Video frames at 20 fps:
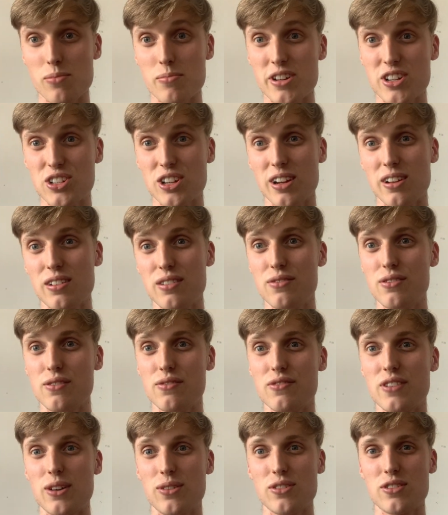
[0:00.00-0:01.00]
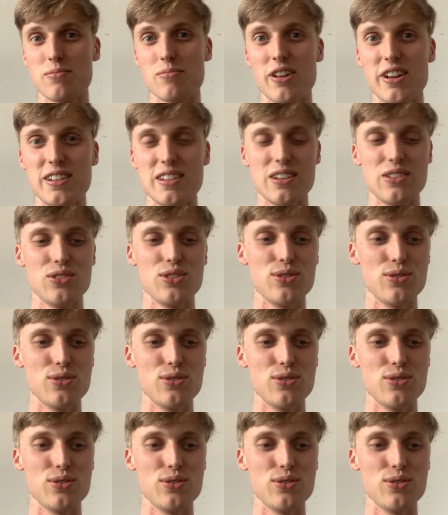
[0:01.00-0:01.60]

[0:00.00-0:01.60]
on my channel, if you found some ideas